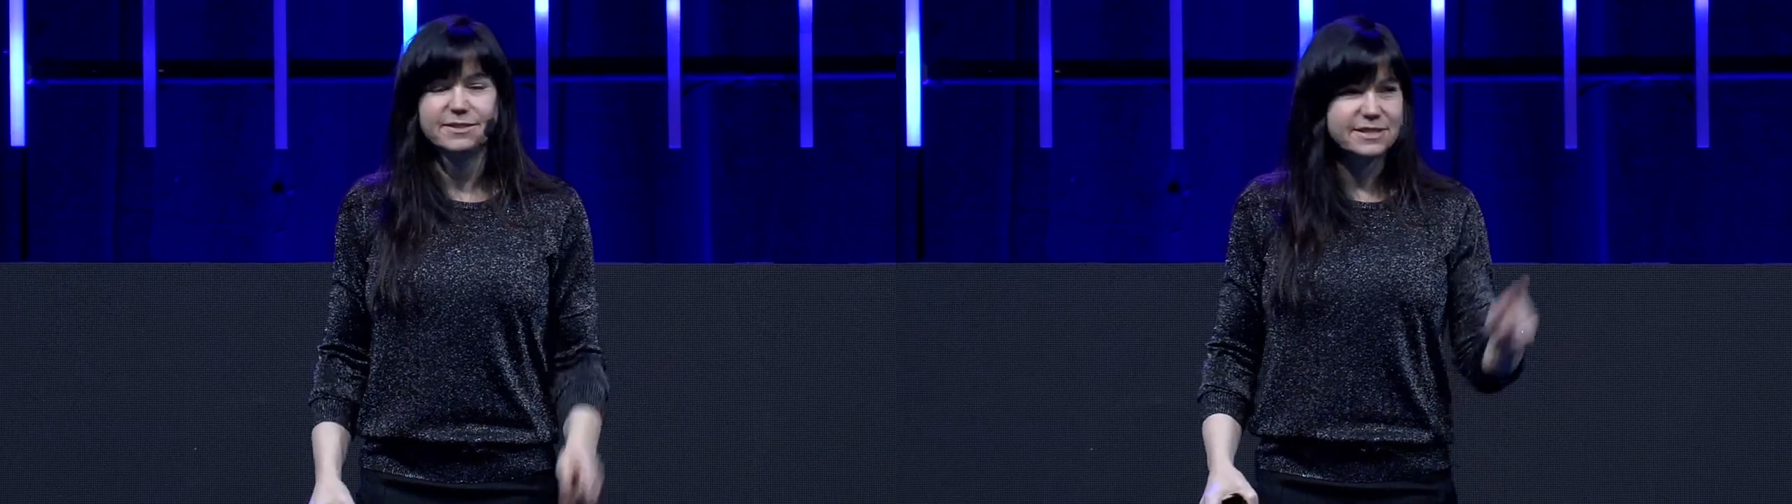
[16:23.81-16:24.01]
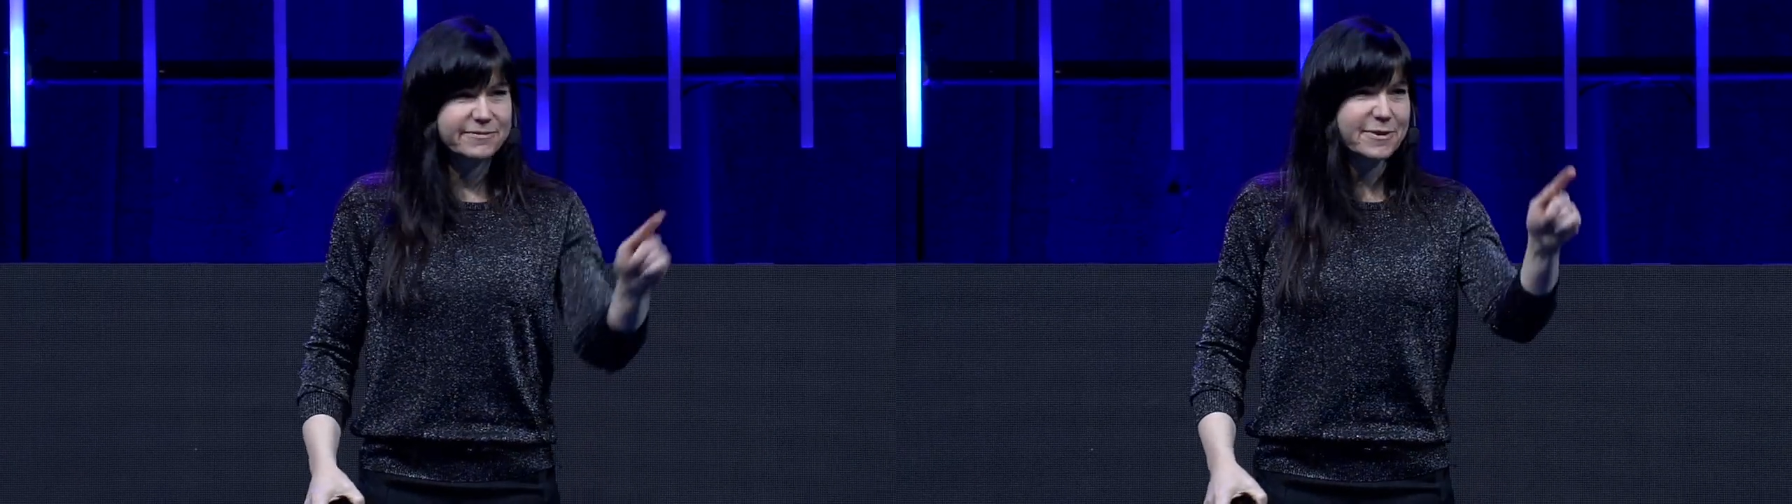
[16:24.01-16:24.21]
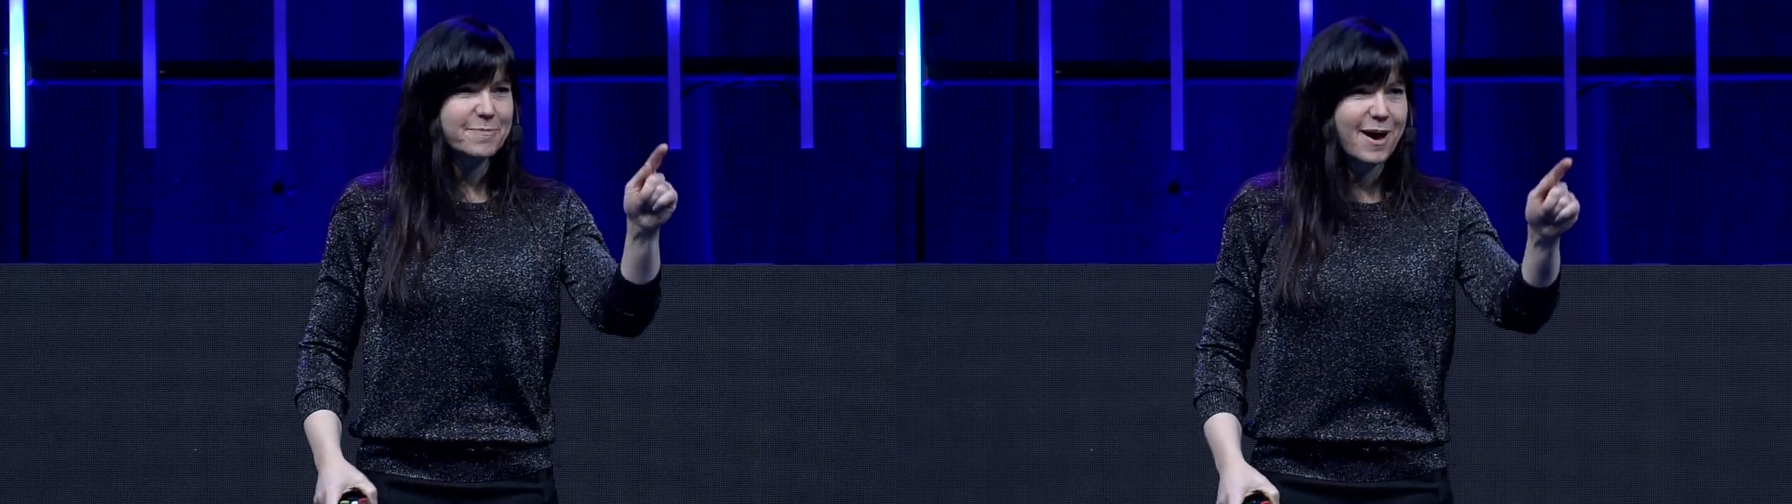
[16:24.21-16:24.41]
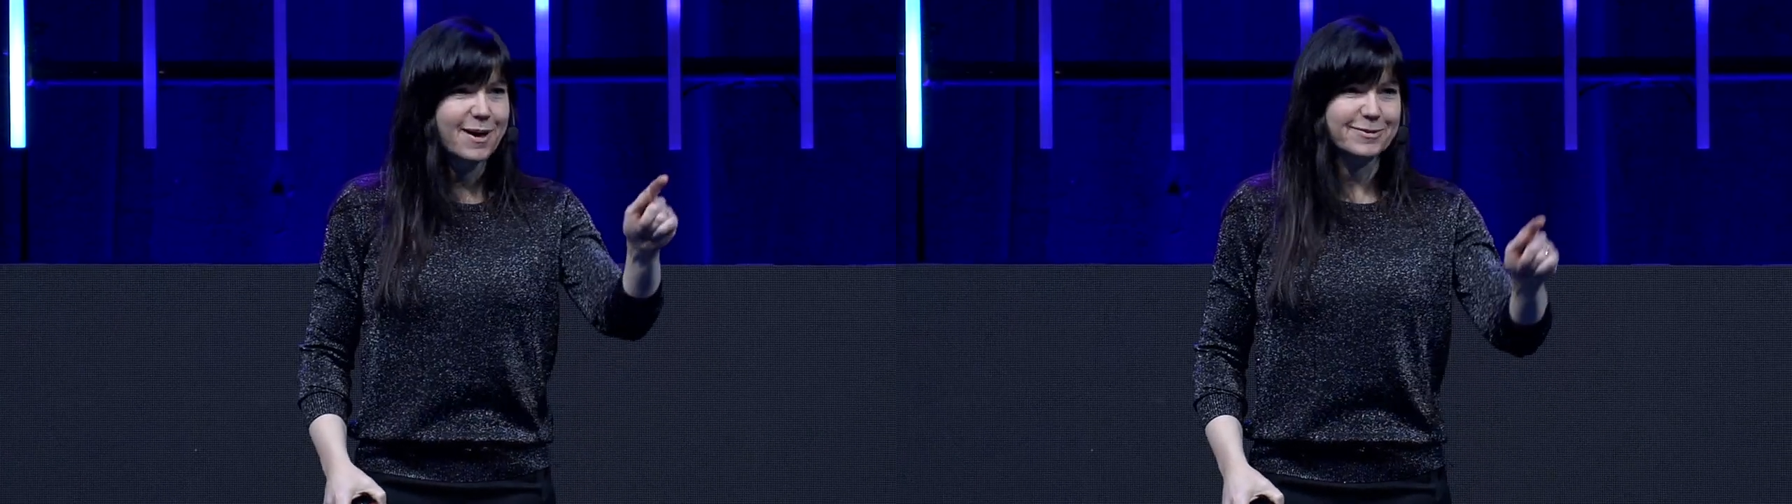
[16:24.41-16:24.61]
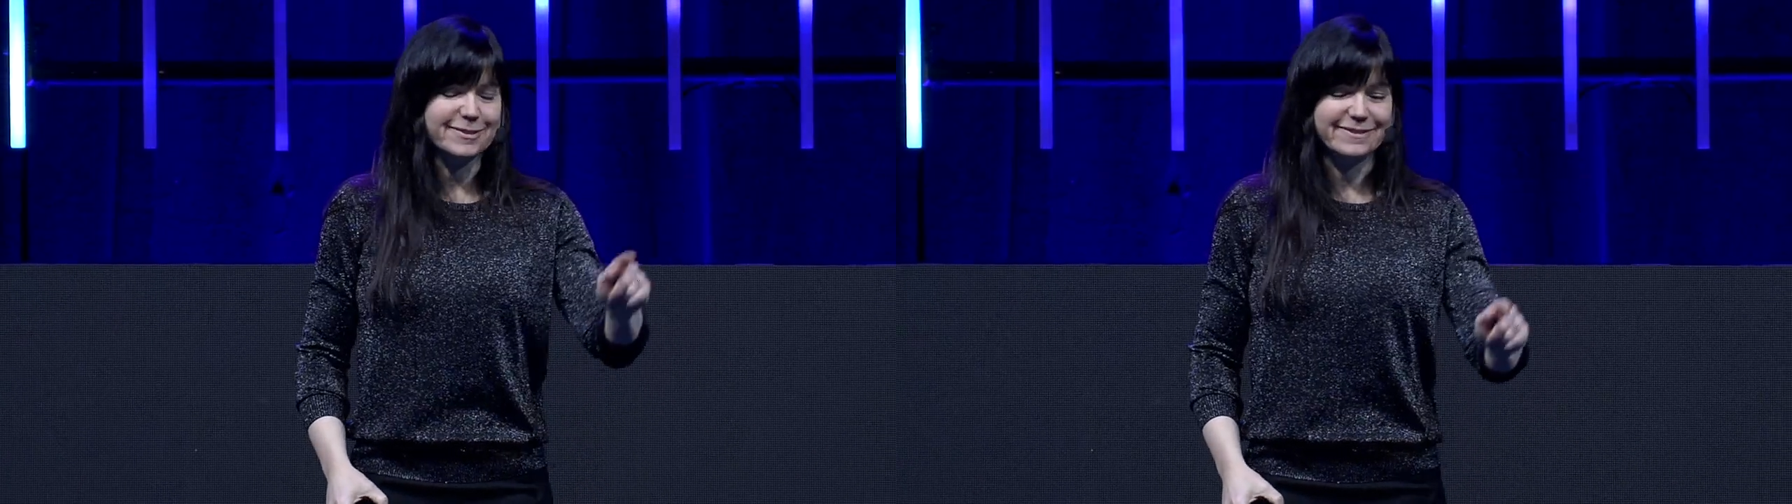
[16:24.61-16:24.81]
Different
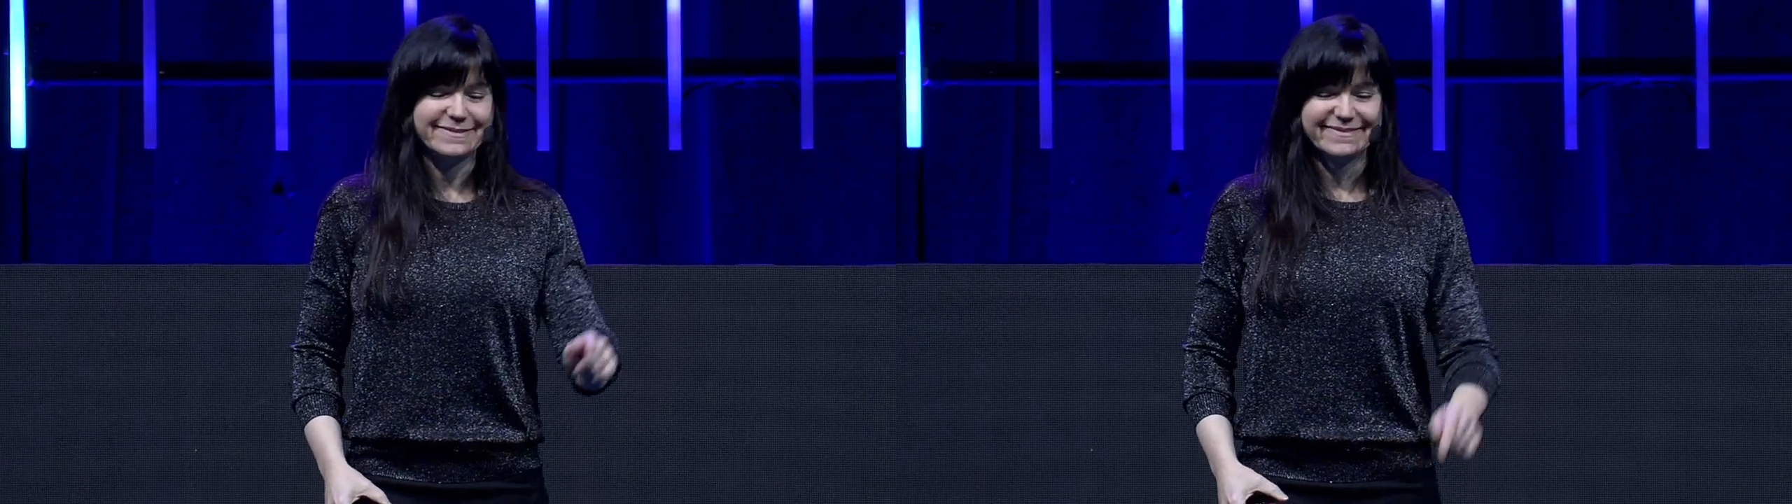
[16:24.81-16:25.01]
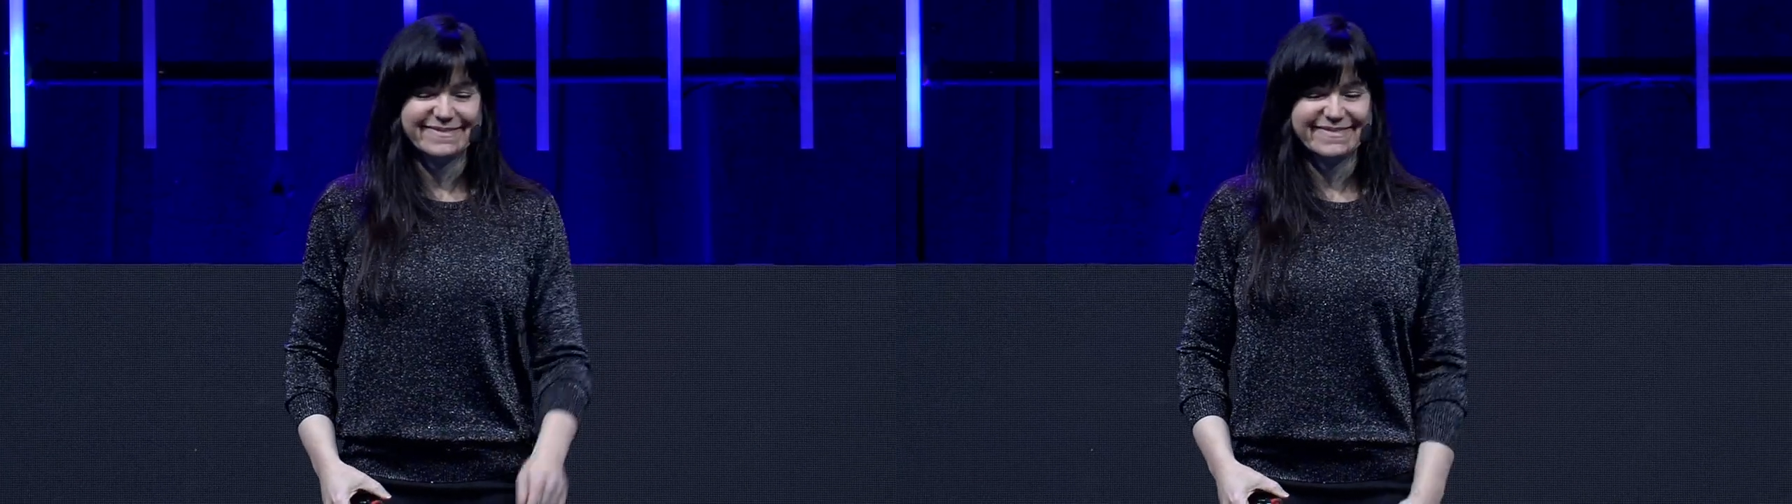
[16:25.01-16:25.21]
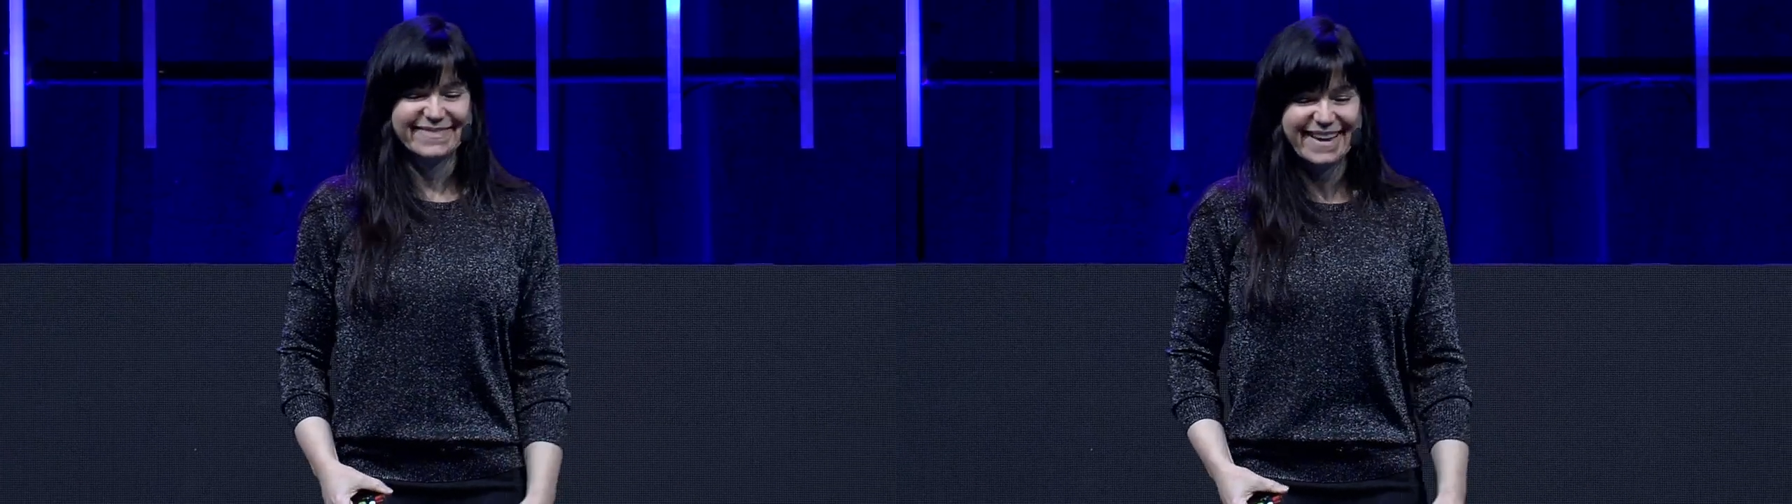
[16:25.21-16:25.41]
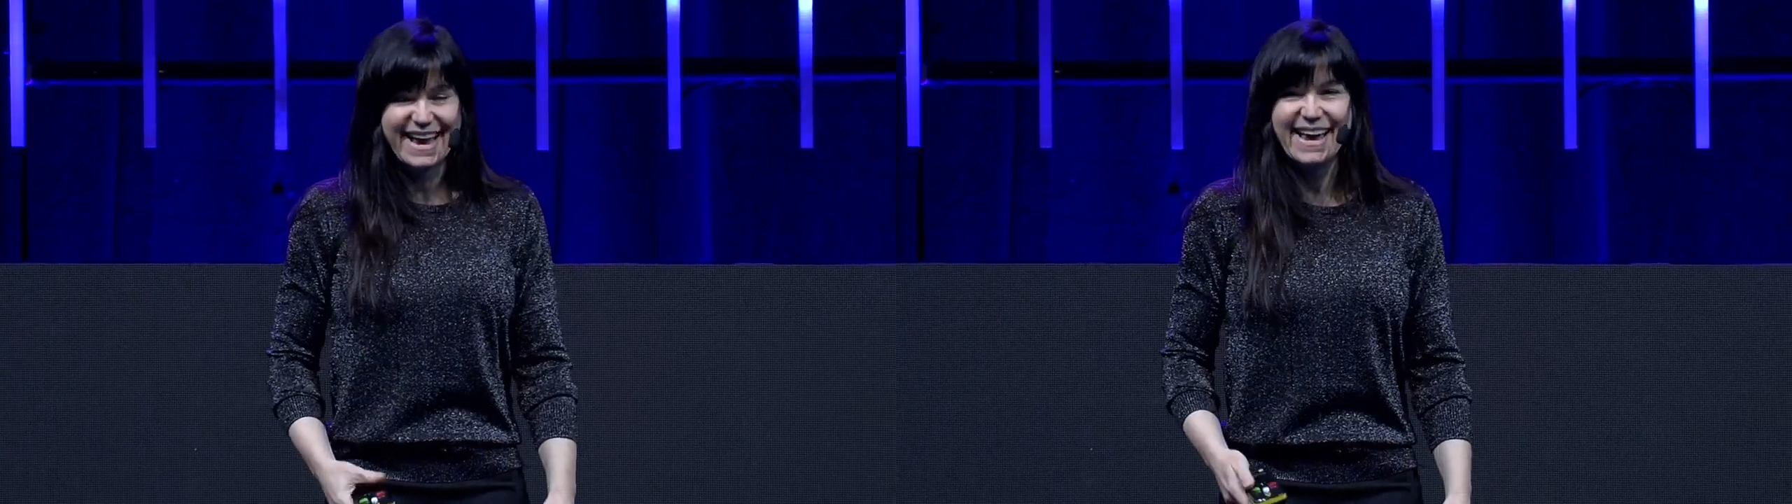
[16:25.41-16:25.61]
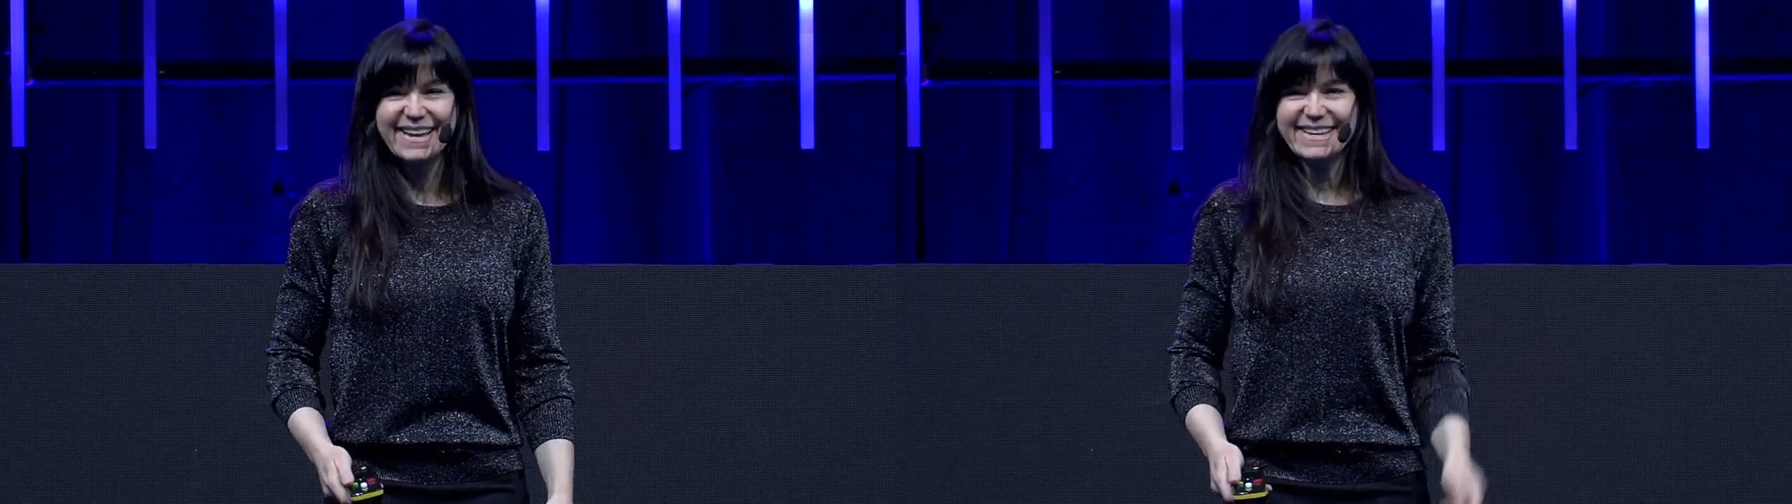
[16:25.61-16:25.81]
models. Okay?